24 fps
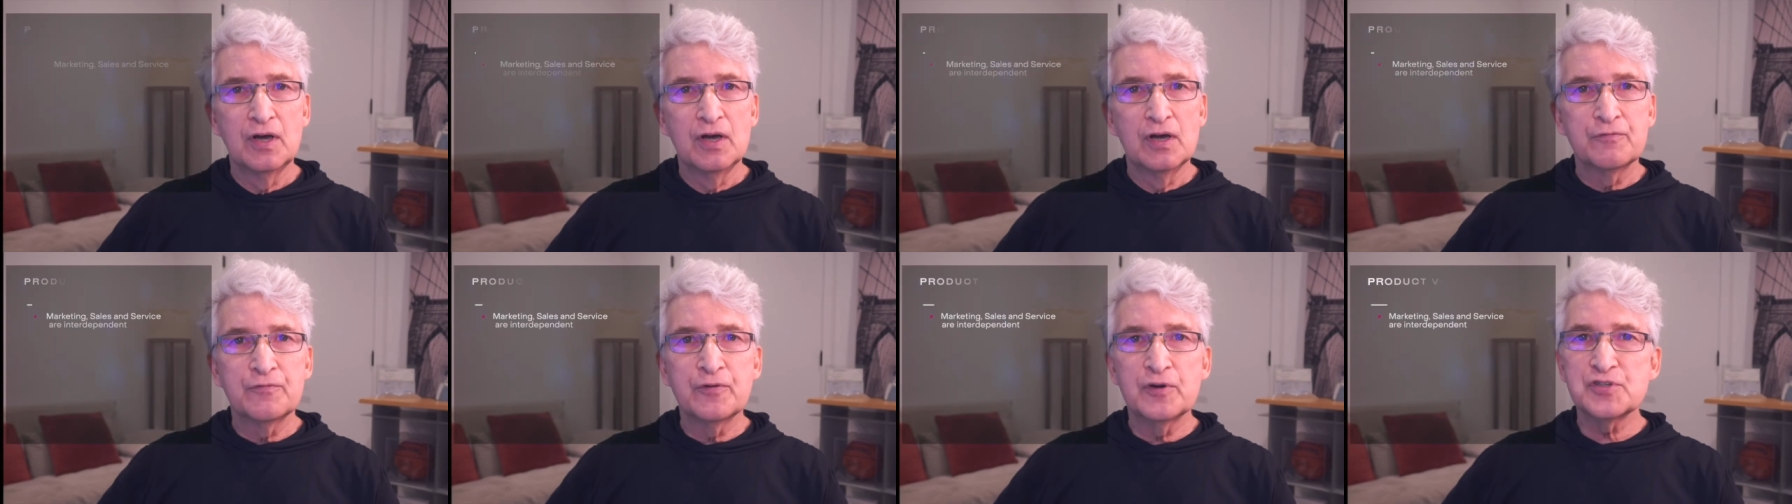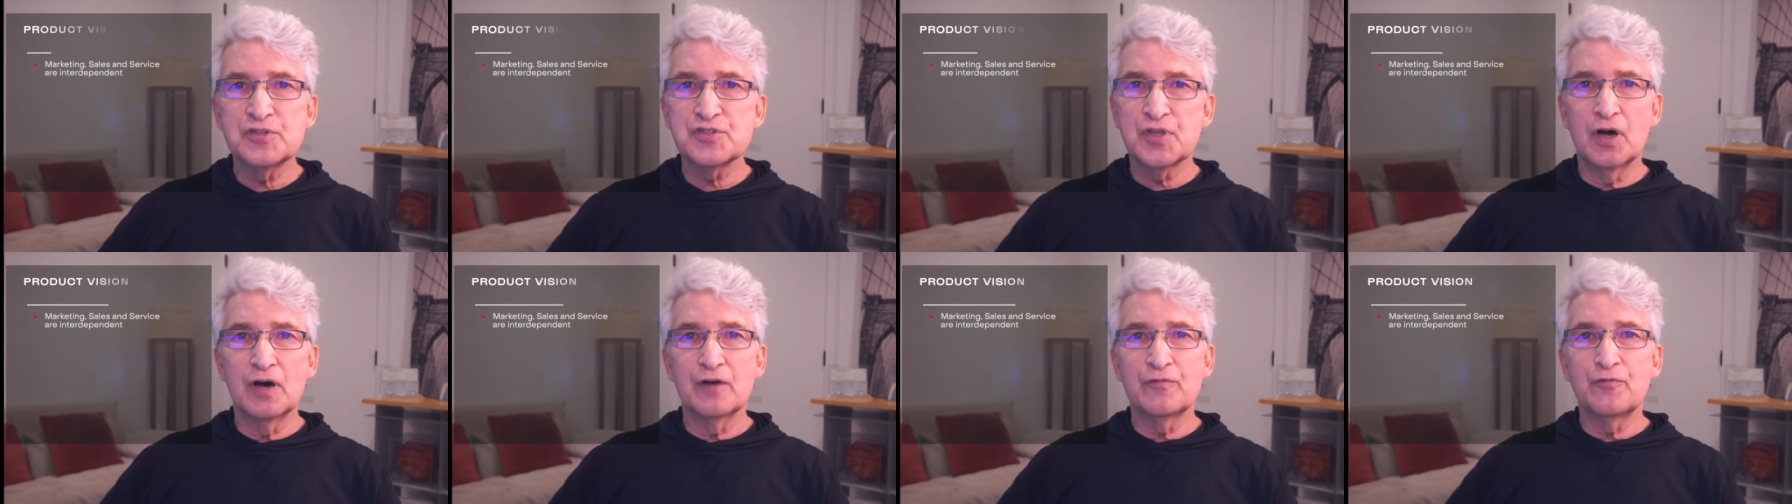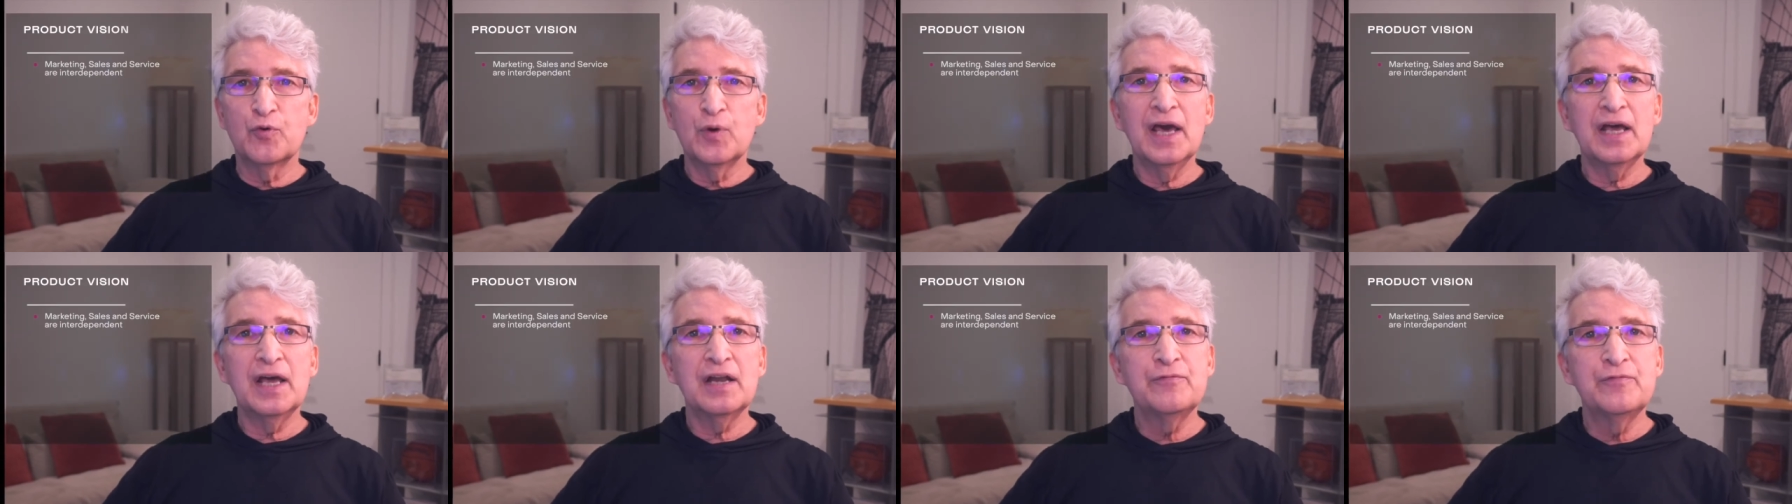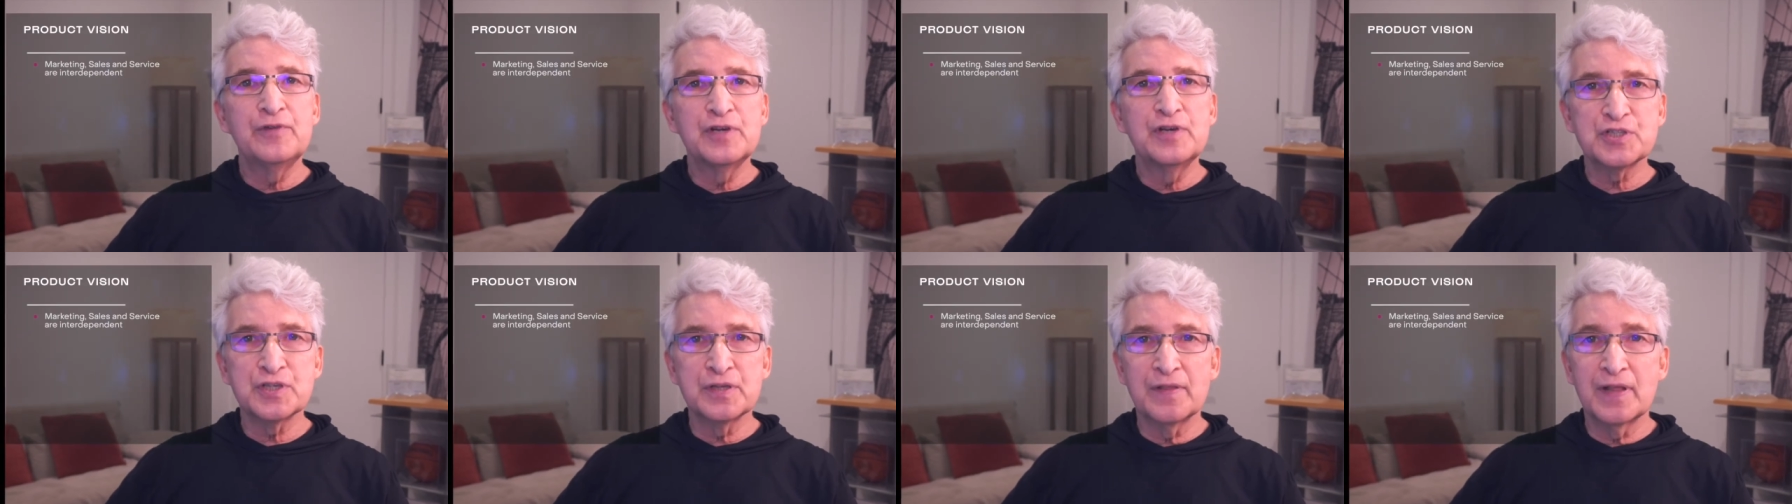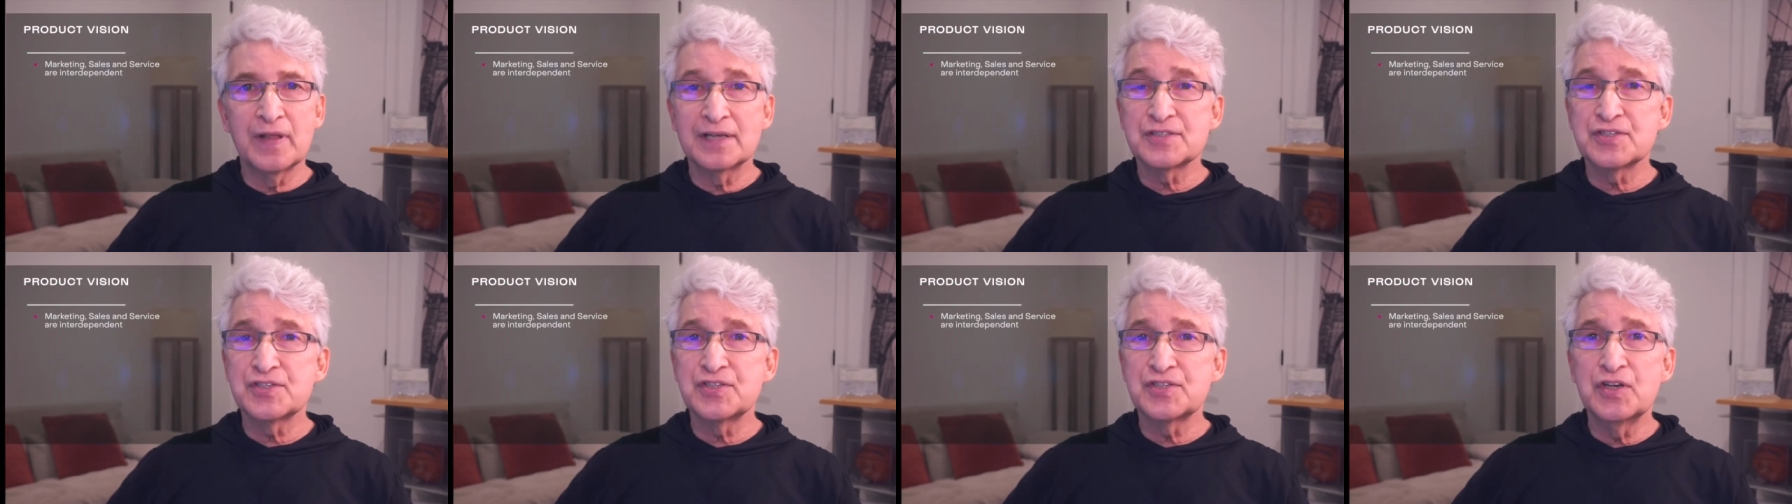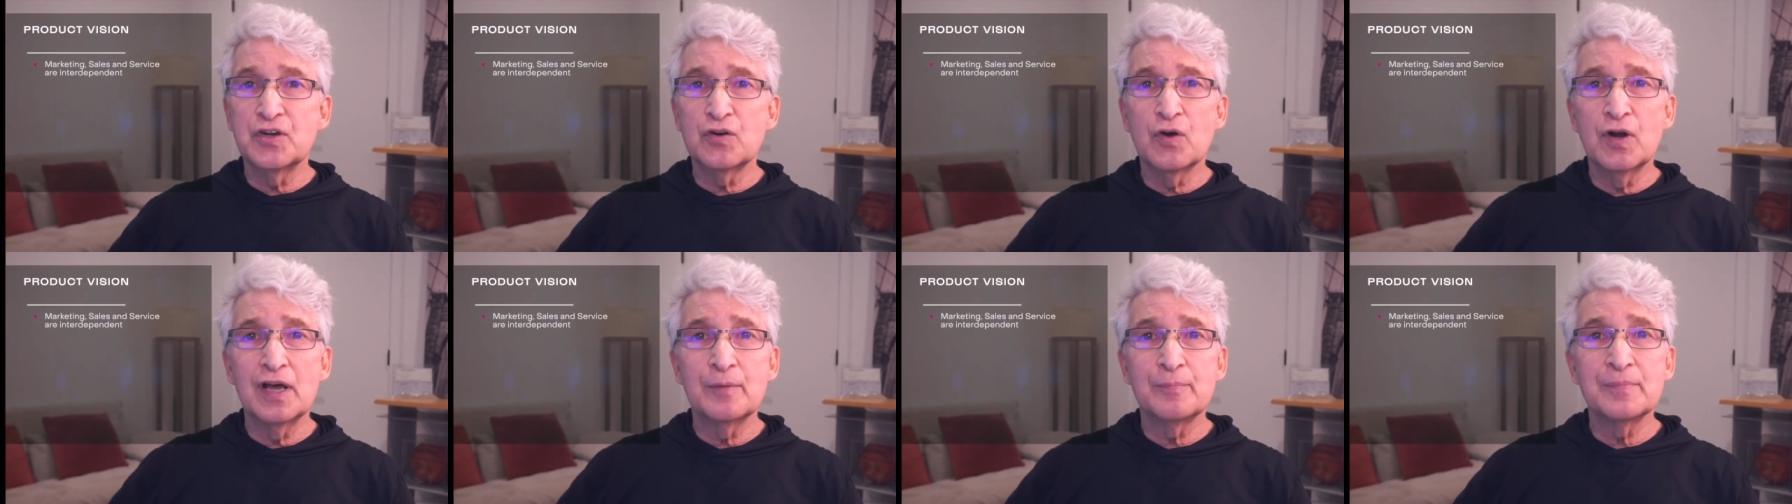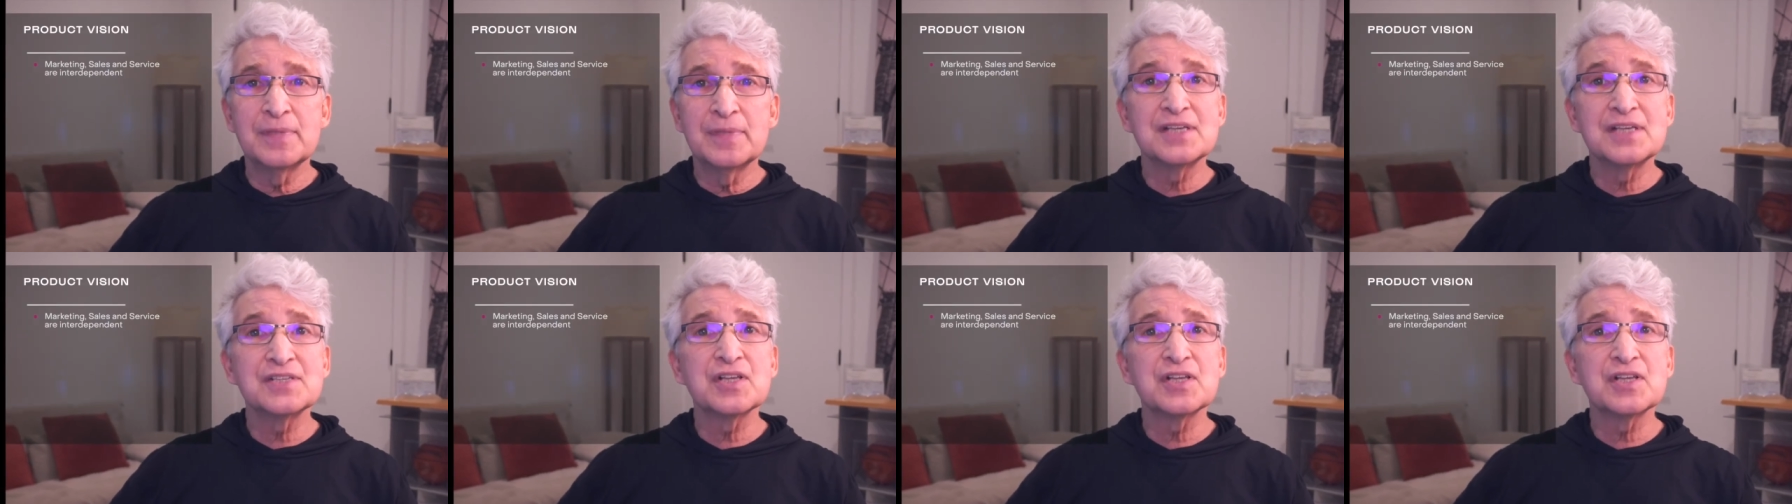First off, we had a vision that CRM is